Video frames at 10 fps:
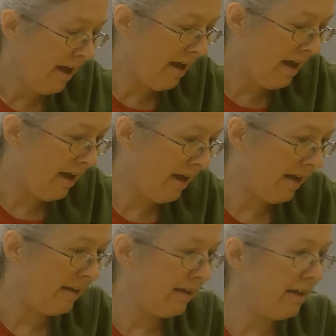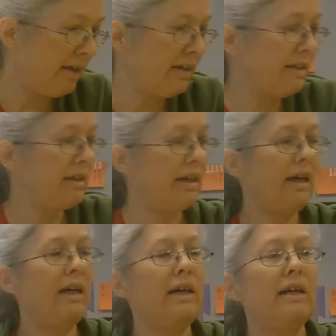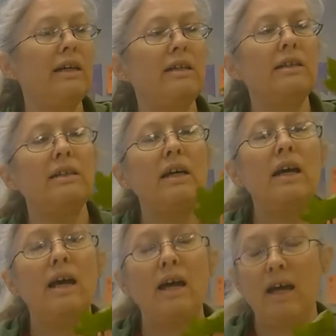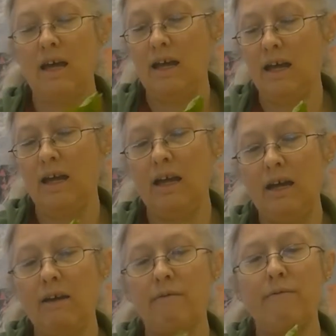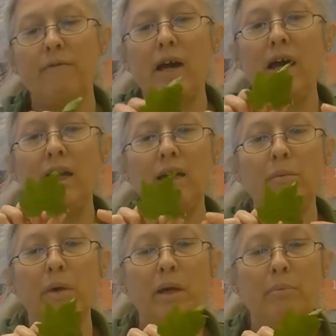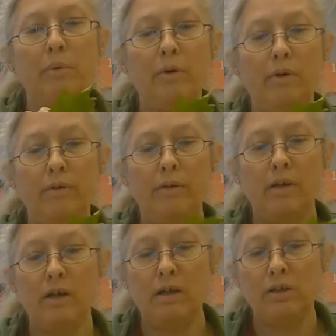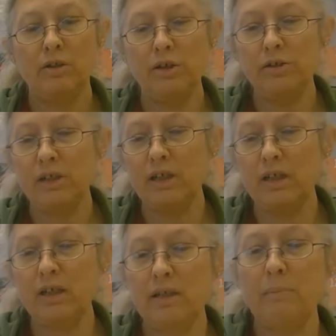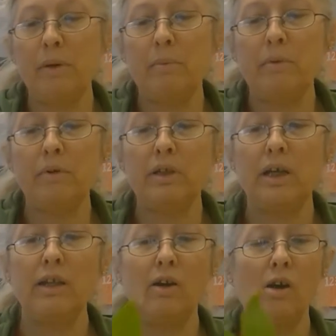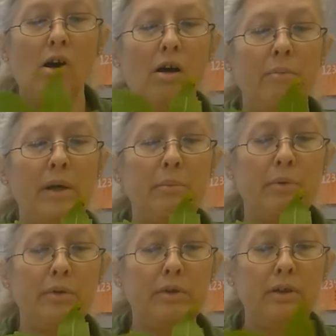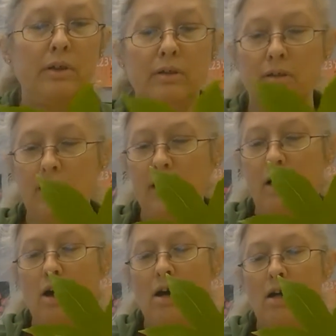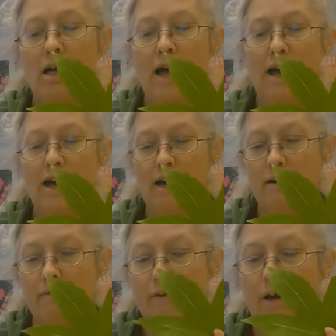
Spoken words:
and this is a vine maple. So you see these maples? They're all maples. They all have